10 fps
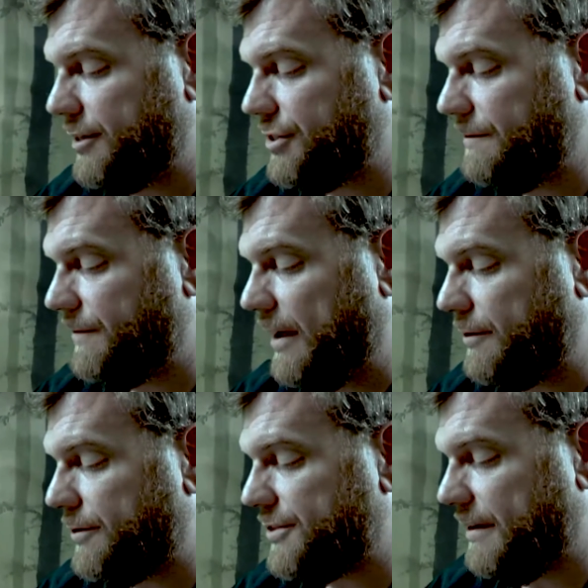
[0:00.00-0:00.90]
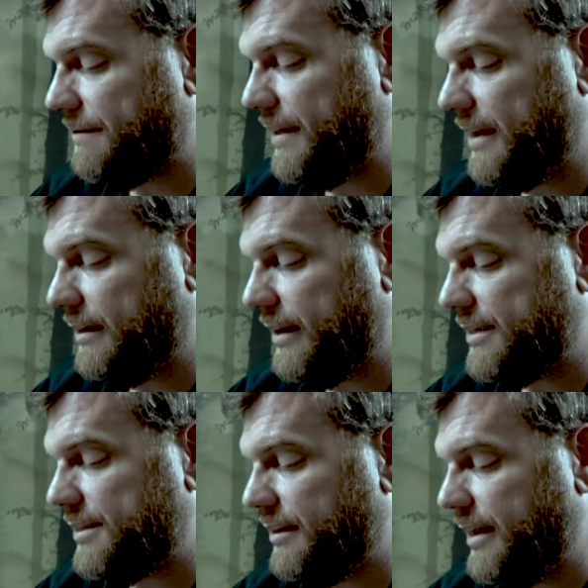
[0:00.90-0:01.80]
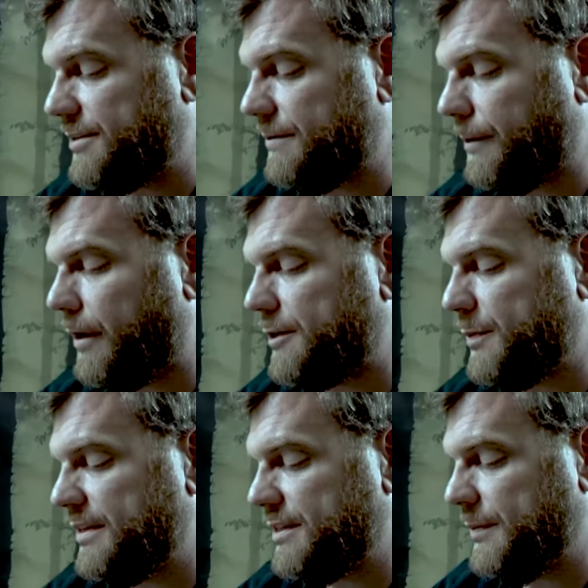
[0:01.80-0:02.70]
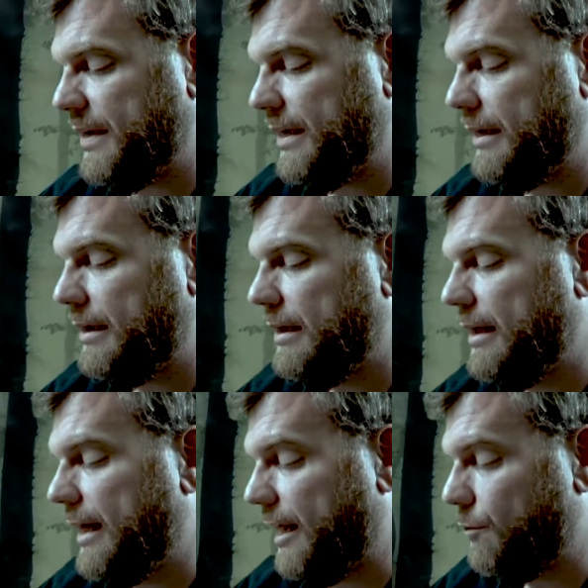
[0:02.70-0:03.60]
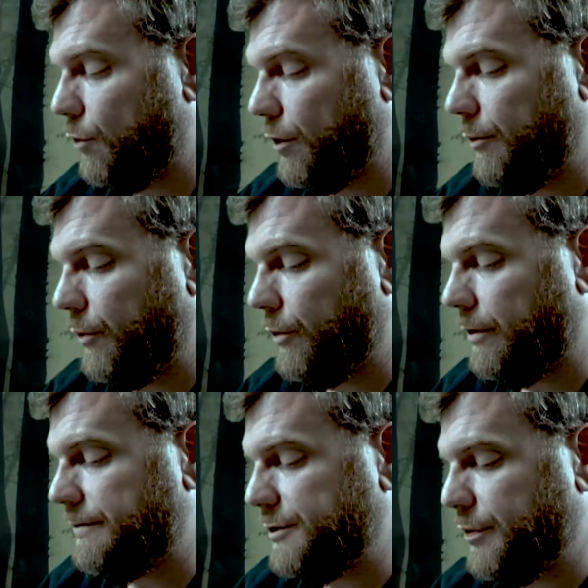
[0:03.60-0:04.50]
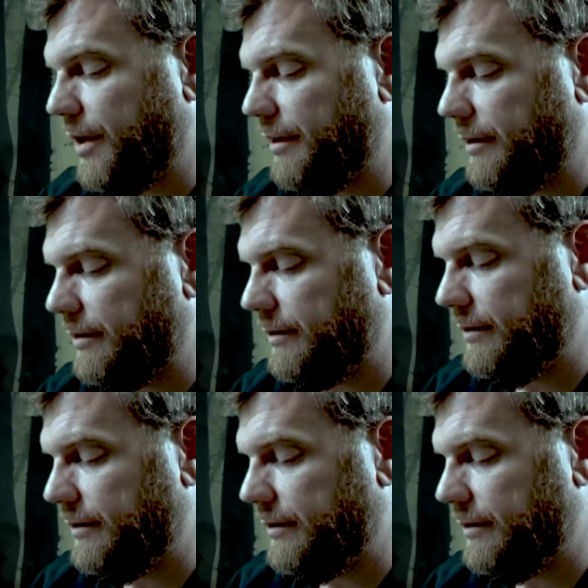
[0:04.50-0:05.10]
she found herself thinking less and less of her husband-to-be, and more of his brother.